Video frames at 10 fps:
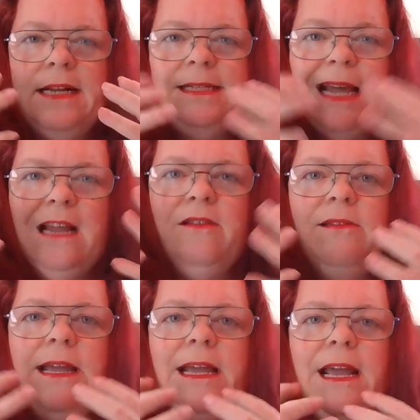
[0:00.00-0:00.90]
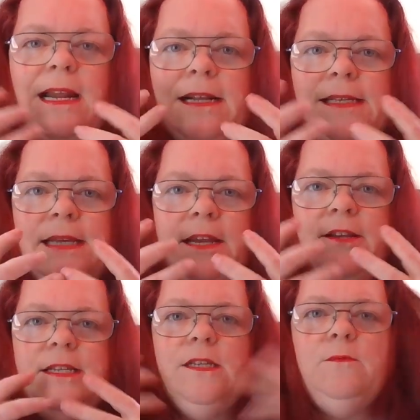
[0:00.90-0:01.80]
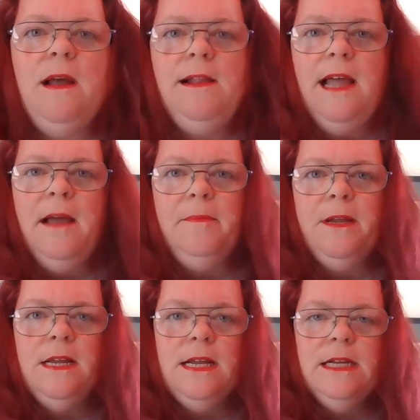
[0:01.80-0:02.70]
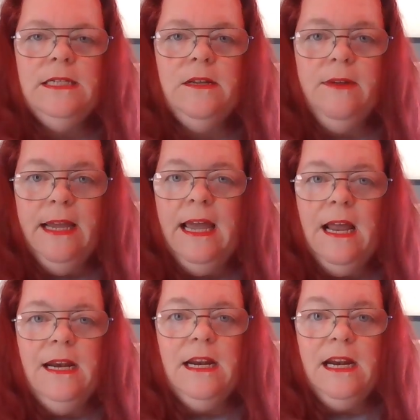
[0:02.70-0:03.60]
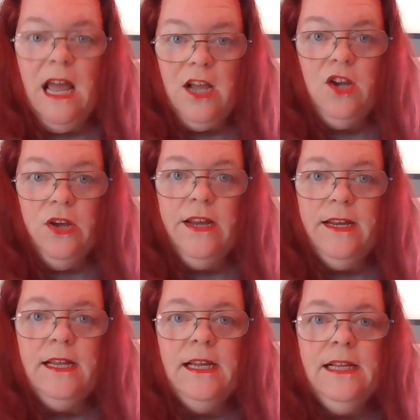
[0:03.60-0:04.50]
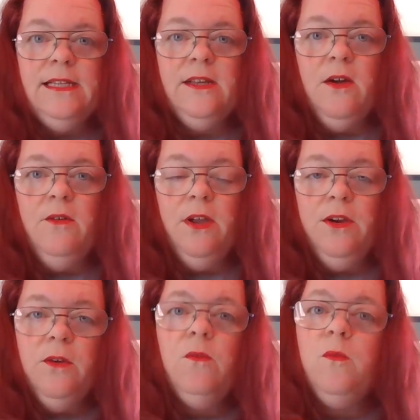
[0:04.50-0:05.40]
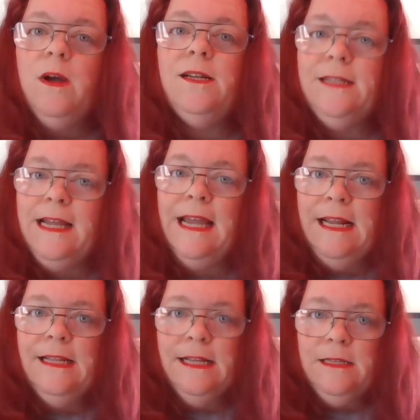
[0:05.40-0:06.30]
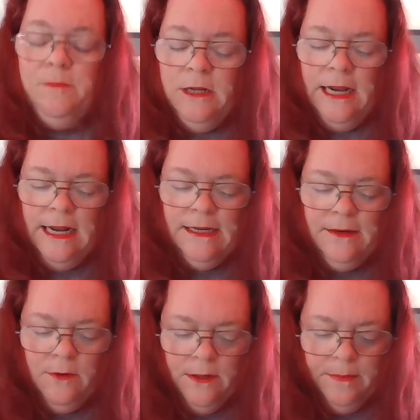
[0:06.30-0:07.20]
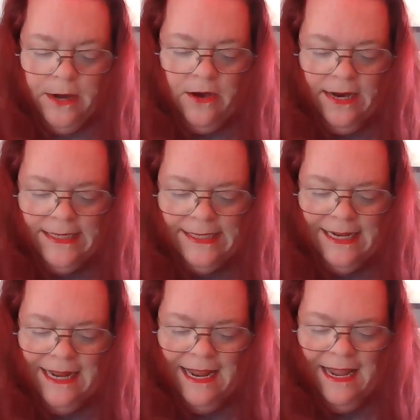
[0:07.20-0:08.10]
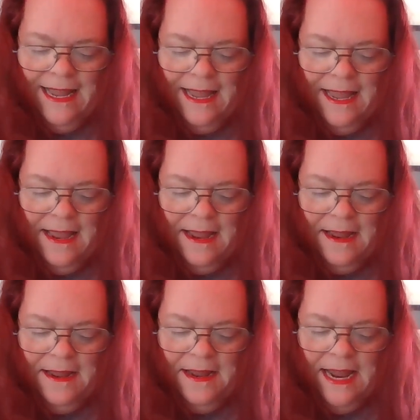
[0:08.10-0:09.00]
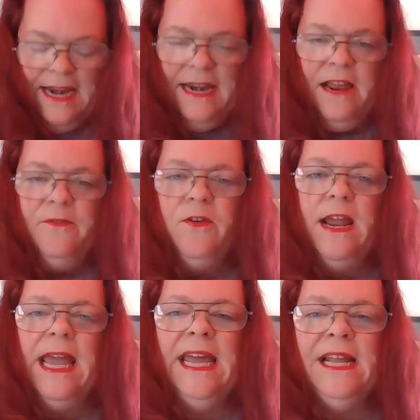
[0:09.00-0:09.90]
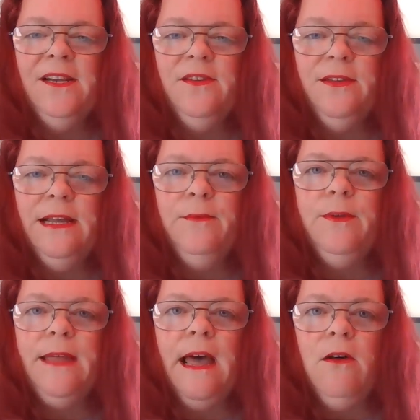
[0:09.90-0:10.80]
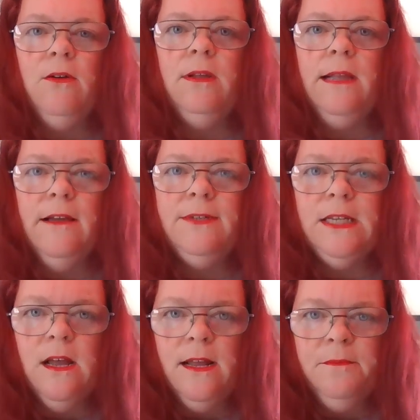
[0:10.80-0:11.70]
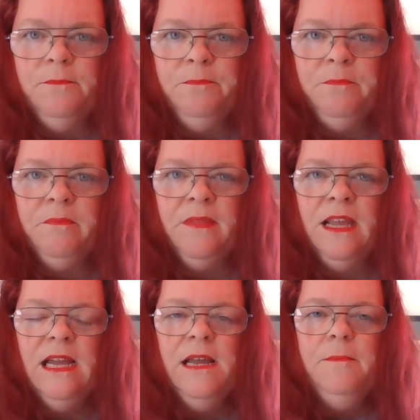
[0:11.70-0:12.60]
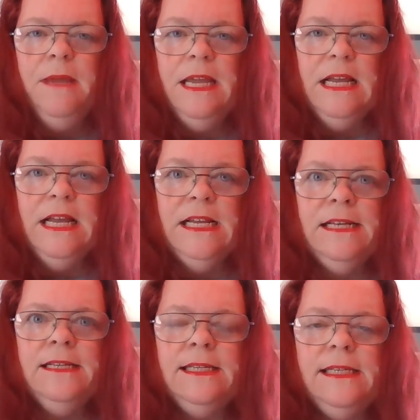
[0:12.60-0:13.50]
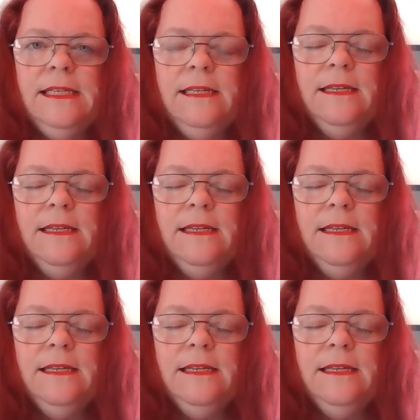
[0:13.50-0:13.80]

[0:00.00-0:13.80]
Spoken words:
tingling, and you swell up. So again, not good. So you don't want to eat this plant or the berries. And never handle it without gloves on, because